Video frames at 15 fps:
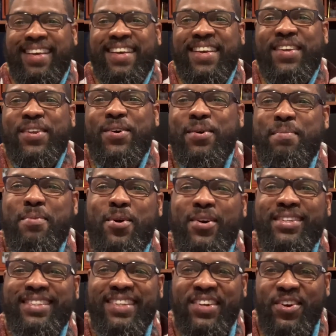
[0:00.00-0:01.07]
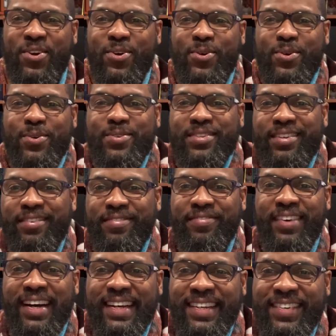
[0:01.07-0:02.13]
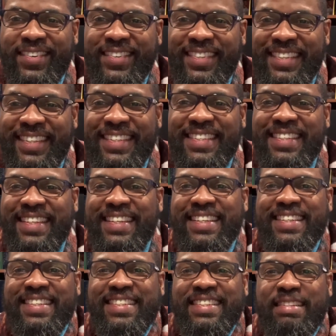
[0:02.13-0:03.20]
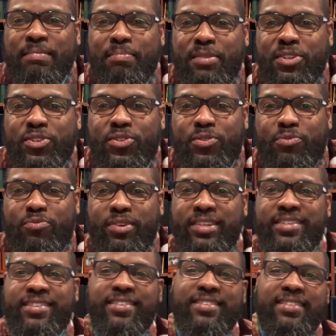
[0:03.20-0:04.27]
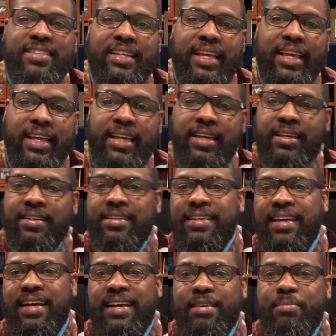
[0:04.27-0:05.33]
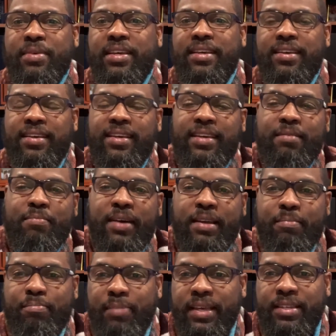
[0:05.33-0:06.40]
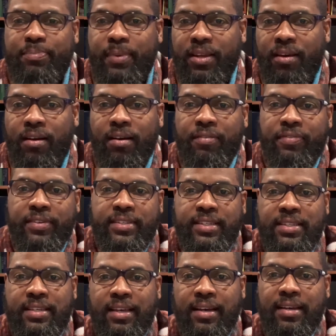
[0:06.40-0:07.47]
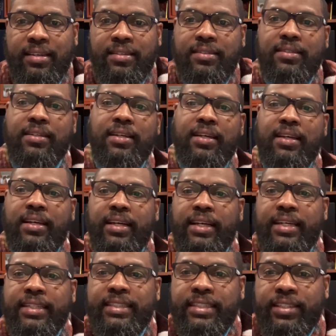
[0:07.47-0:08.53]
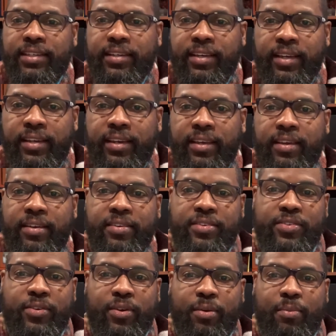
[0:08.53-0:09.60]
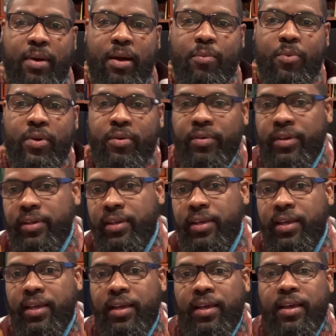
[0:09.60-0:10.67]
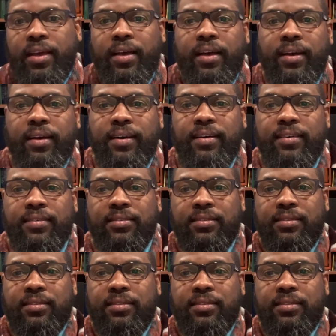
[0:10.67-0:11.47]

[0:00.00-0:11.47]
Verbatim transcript: Hello, boys and girls of fire. This is Mr. Richards, and I'm in my basement office. It's kind of chilly in here, so I'm, I'm wearing uh,